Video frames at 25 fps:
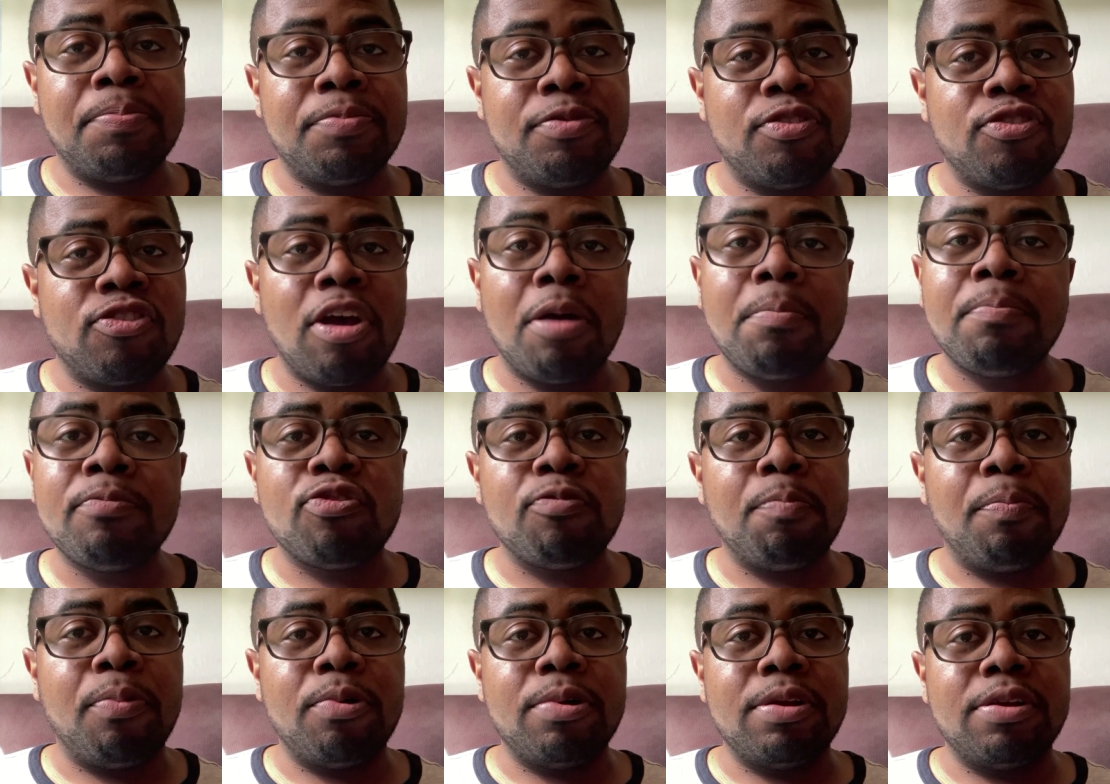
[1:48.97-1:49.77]
some
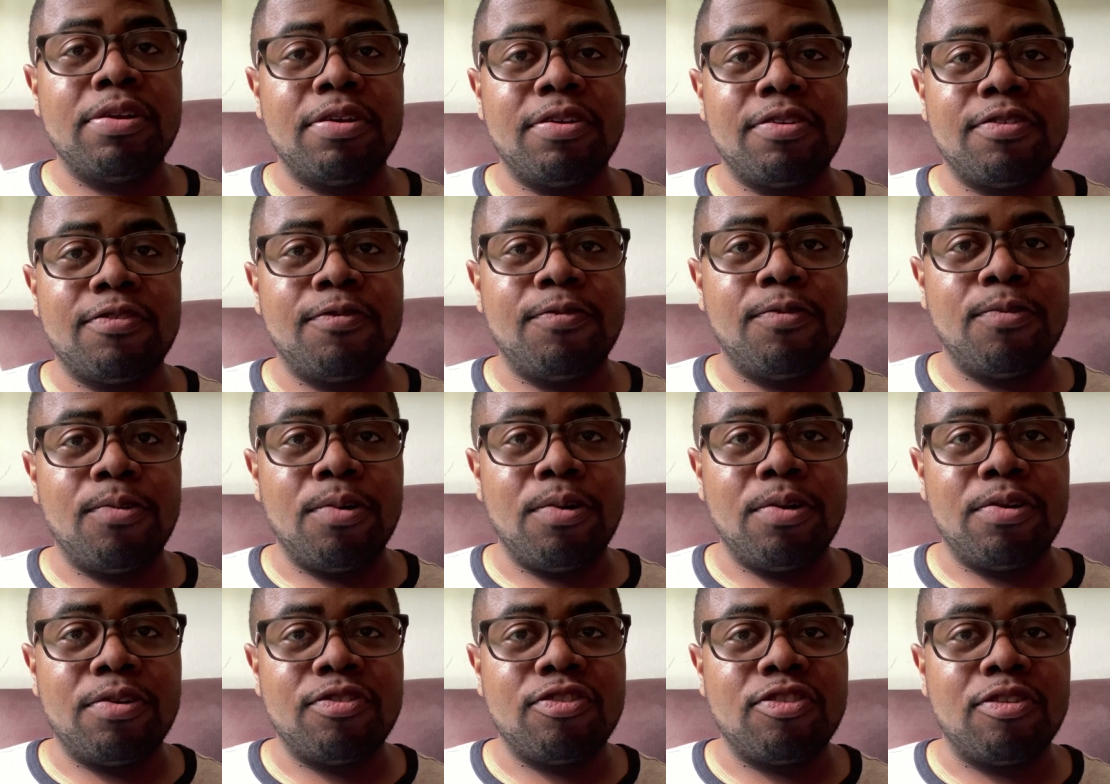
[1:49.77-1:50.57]
spoilers
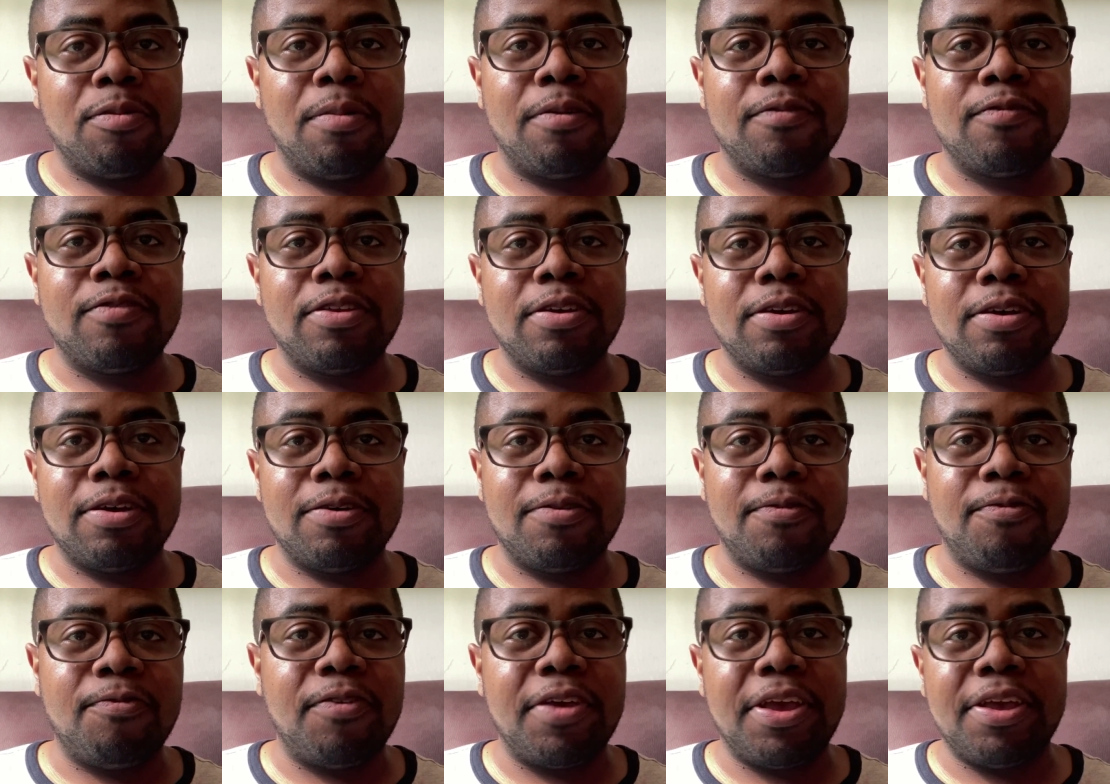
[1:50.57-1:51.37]
for some of
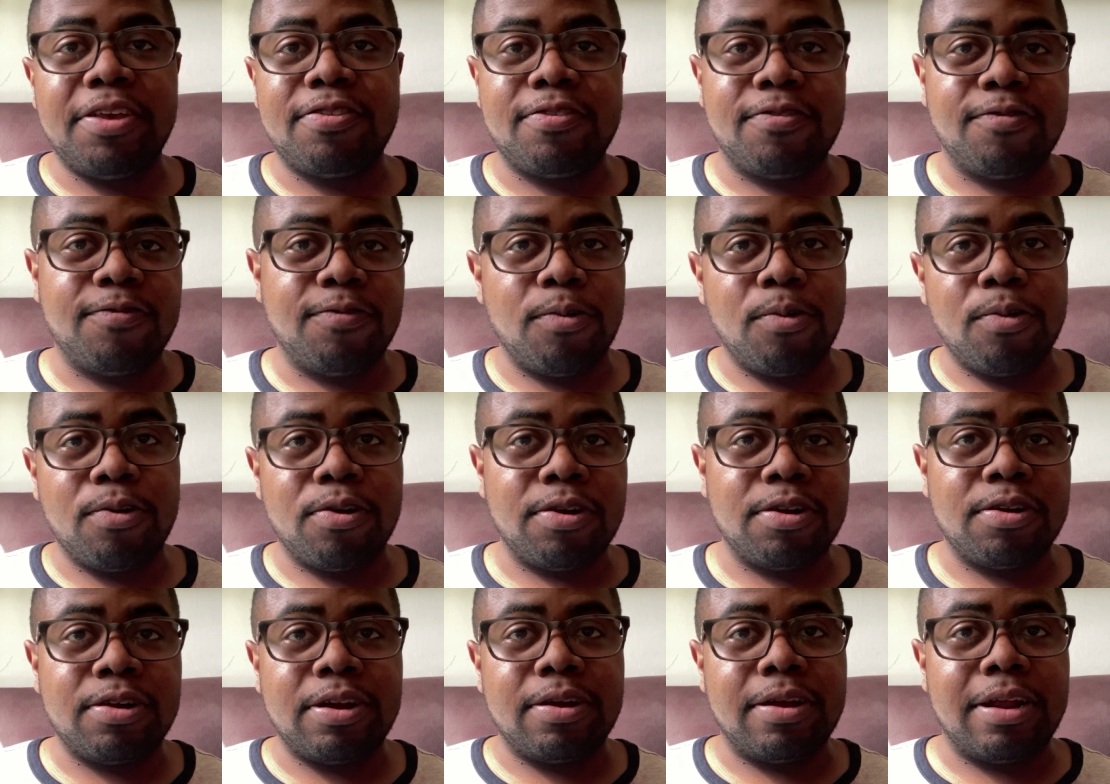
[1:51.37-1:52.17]
the Phase
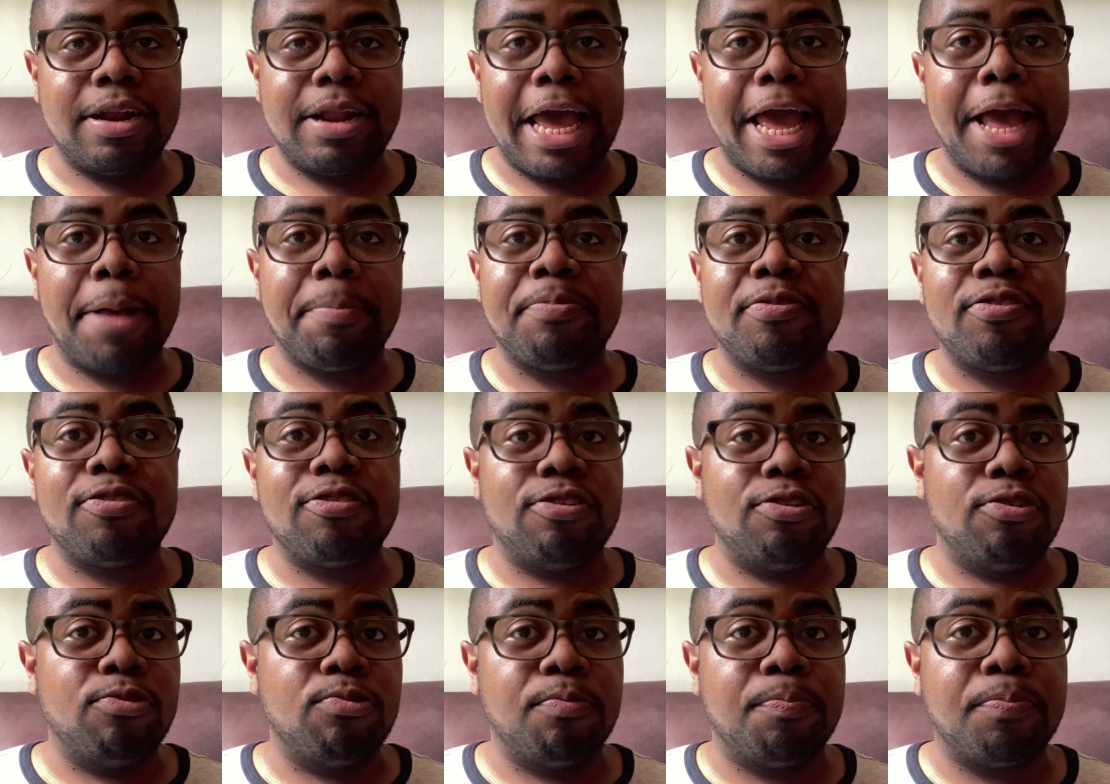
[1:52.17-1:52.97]
4
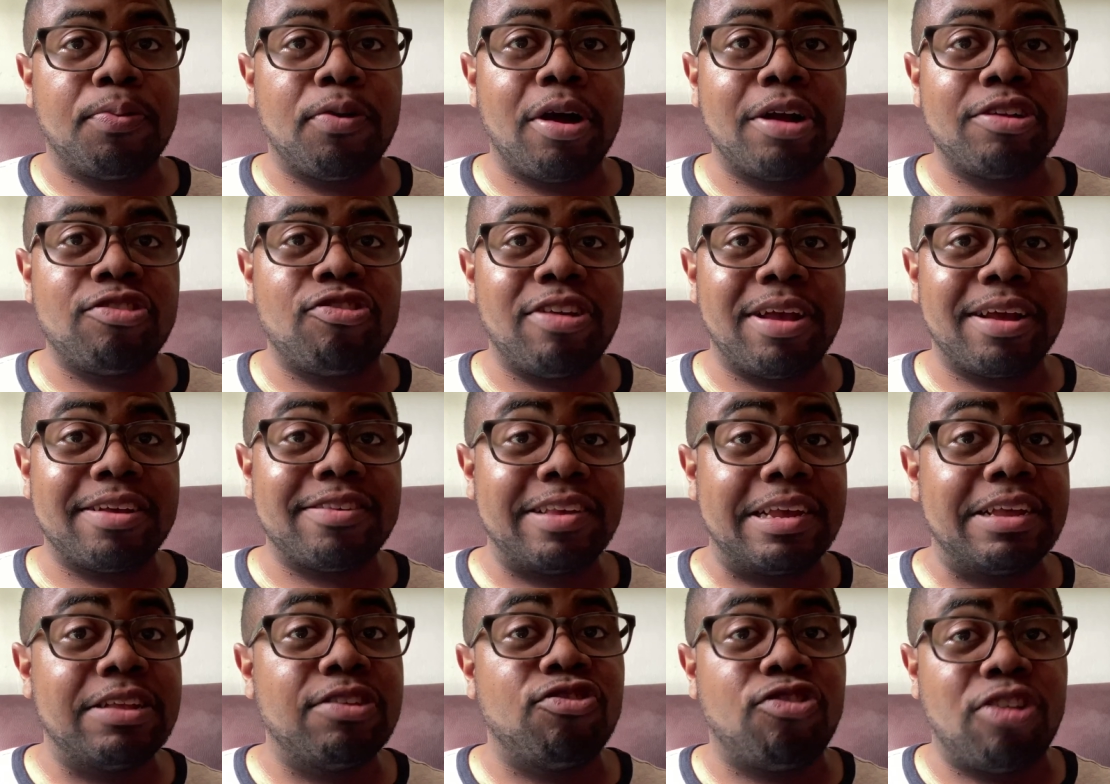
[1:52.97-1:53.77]
MCU
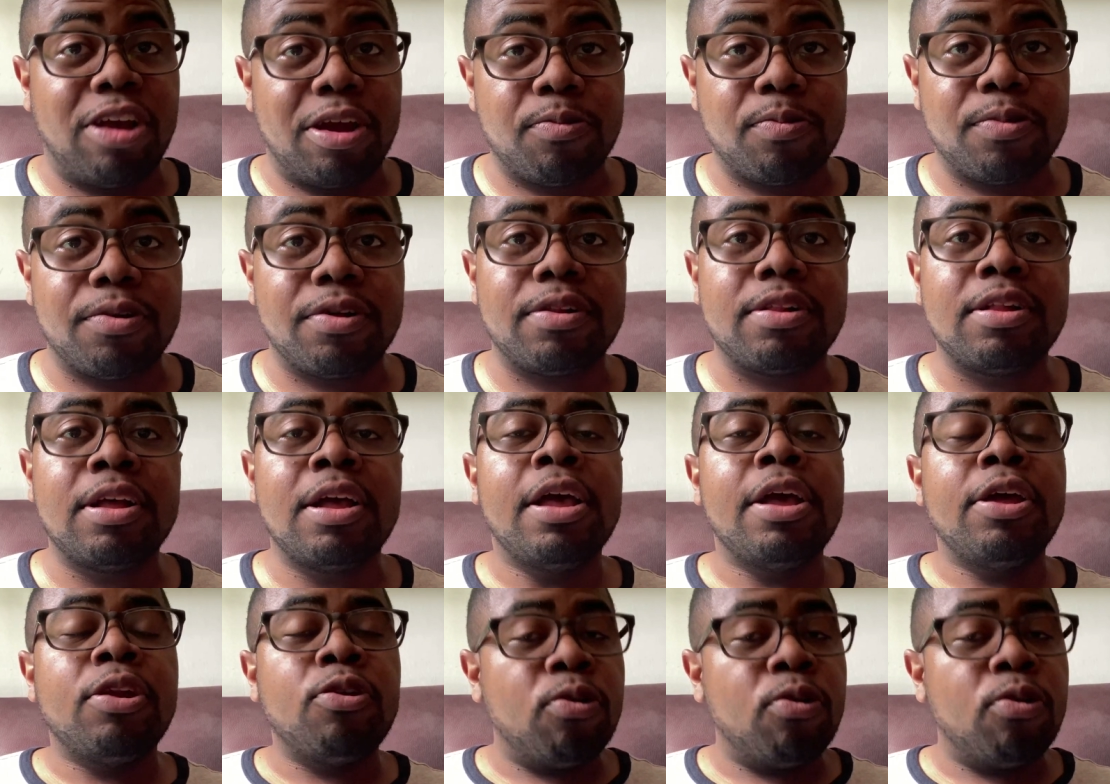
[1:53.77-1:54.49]
projects in general.